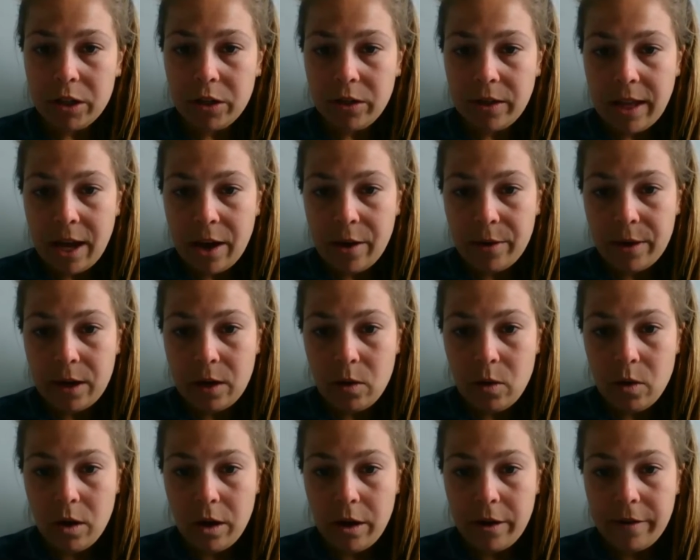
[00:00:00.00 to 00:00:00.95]
so now it
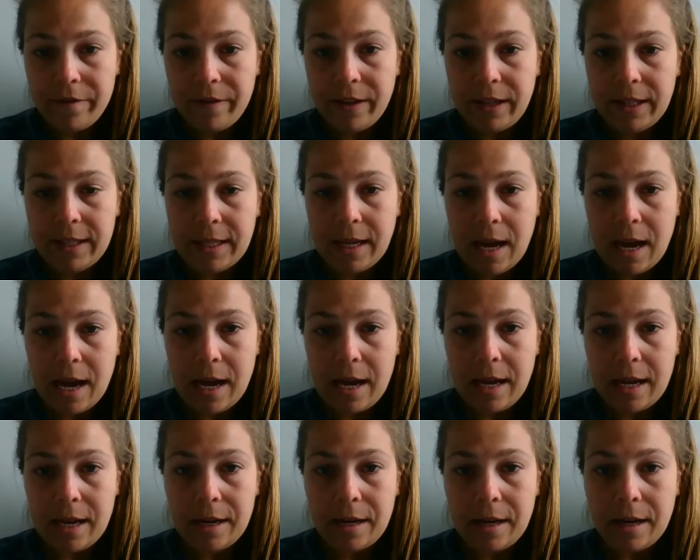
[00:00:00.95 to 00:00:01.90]
all fits
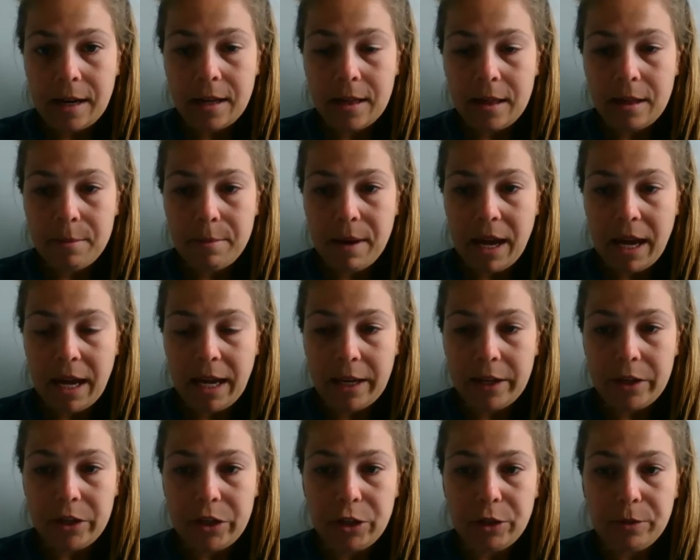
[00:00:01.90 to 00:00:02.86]
on the
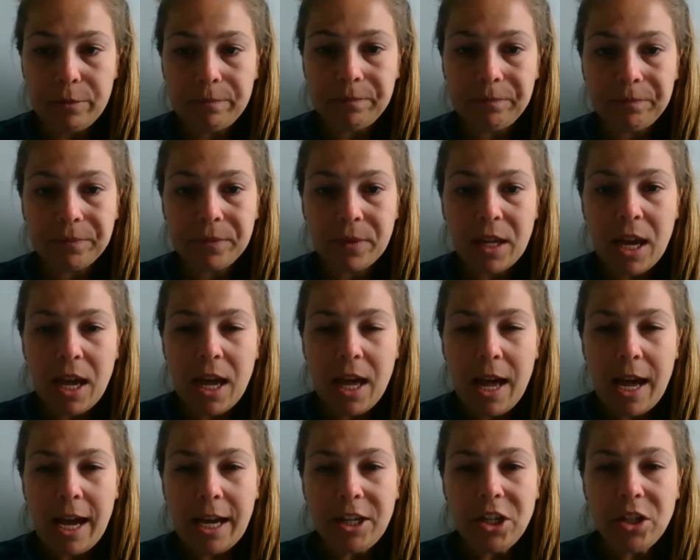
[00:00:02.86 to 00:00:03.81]
page.
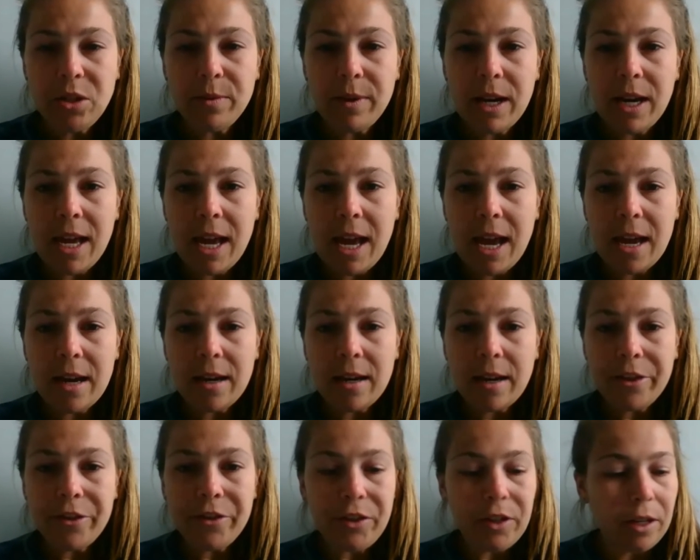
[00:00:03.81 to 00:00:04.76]
I just want to add
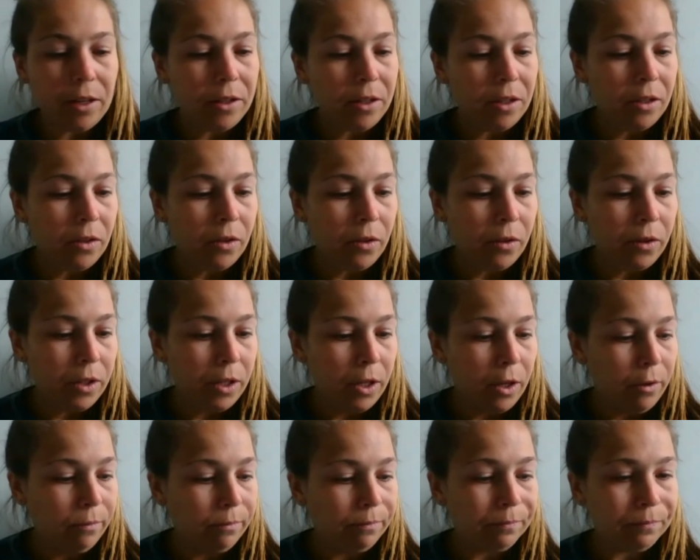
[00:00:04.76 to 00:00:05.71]
another sentence or
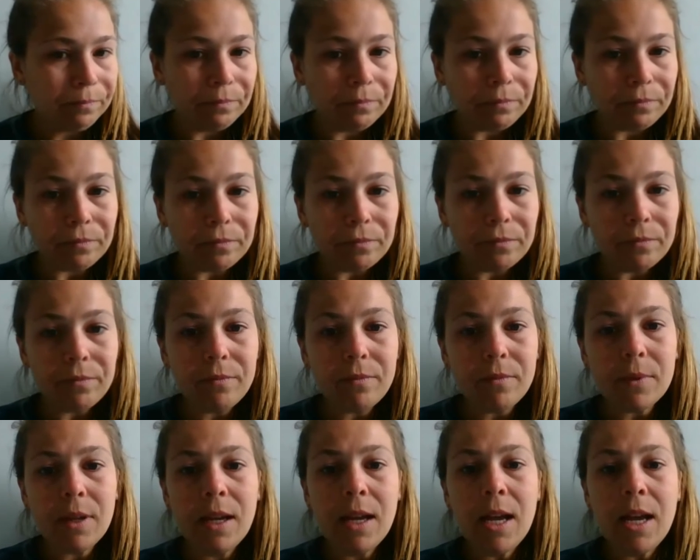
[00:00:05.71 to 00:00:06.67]
two.
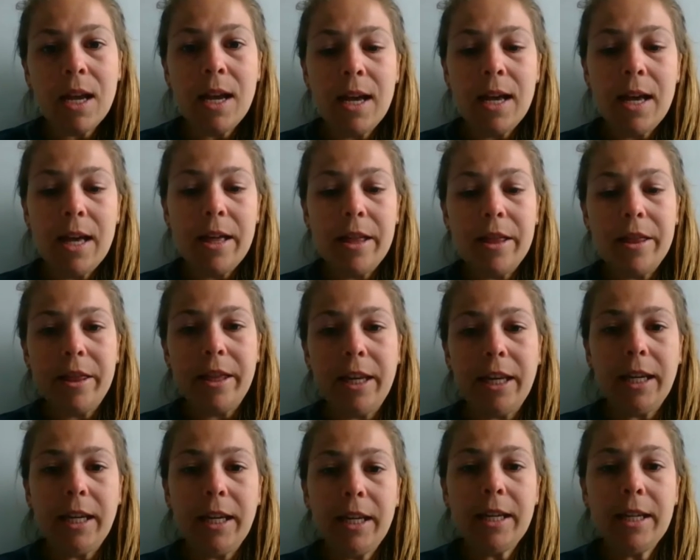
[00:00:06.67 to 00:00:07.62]

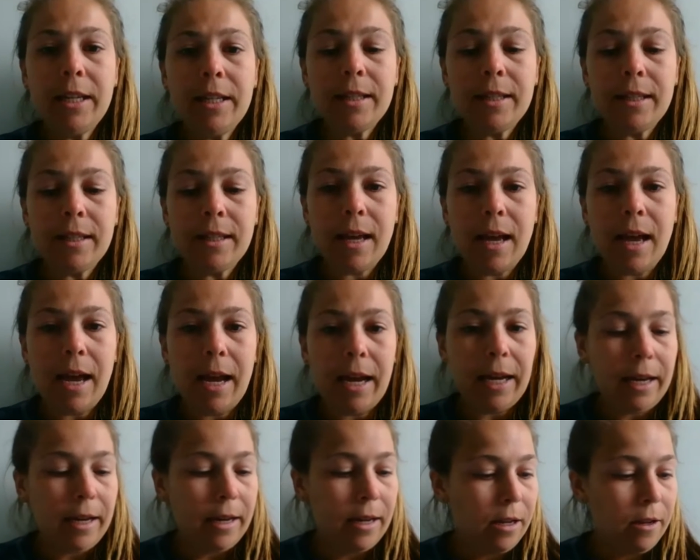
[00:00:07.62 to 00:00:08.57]
These
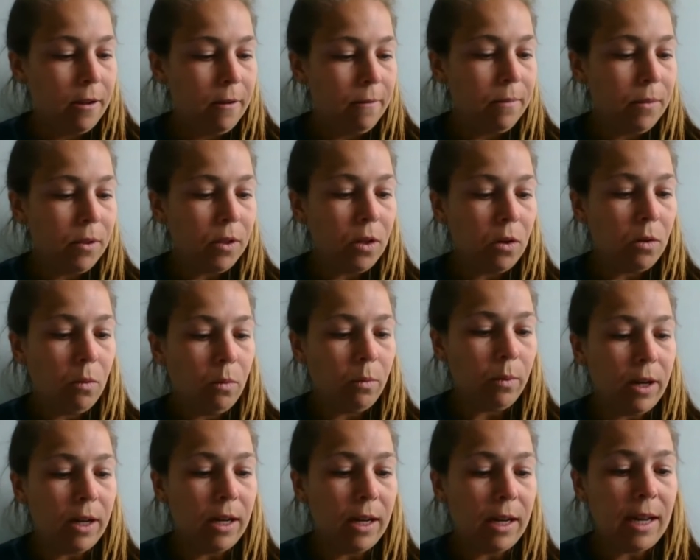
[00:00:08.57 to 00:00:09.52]
items
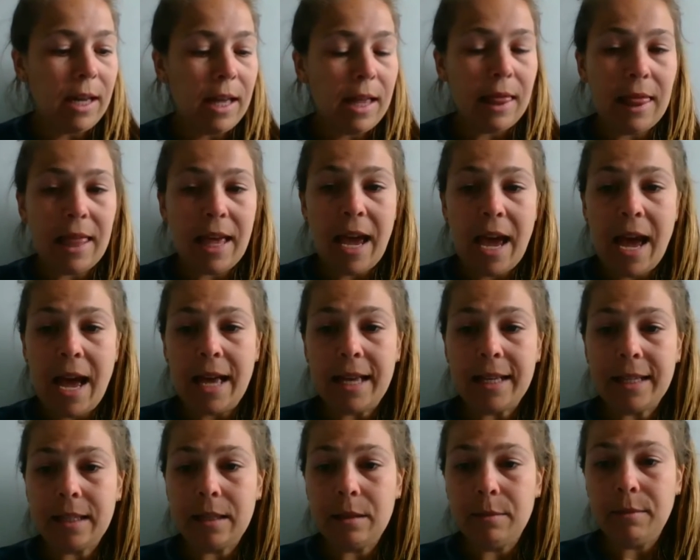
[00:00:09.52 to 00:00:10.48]
would
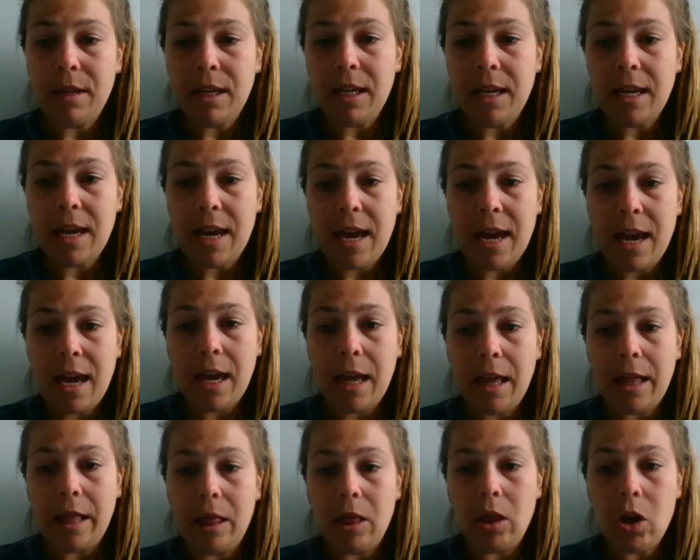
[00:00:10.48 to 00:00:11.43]
last me
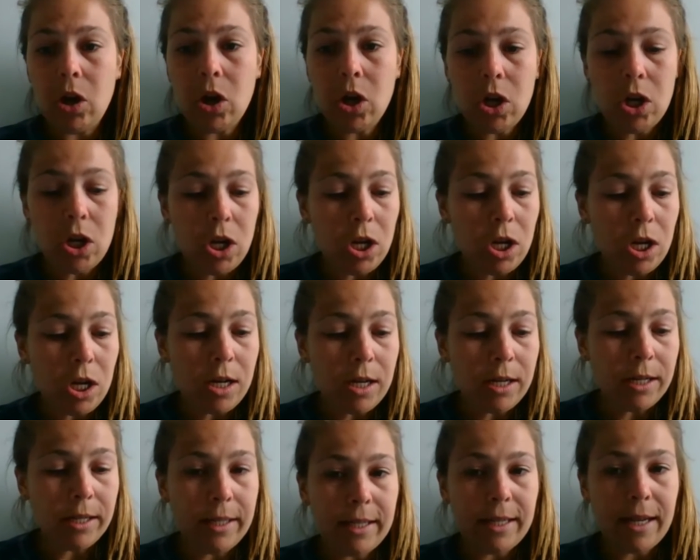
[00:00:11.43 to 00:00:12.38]
a
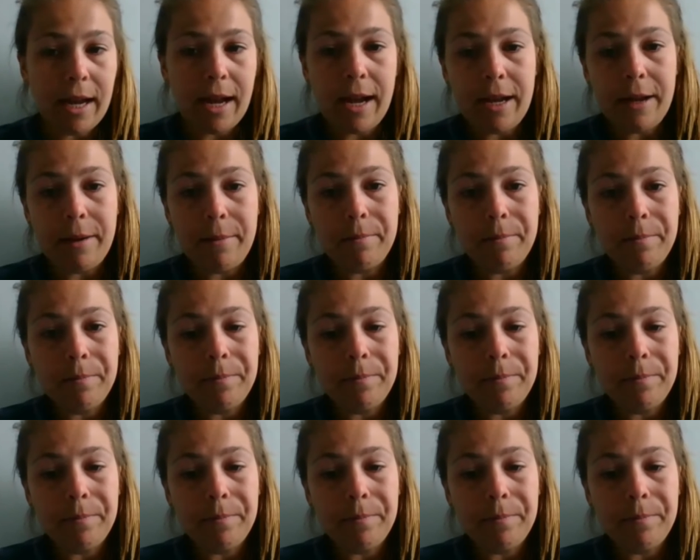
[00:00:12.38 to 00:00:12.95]
long time.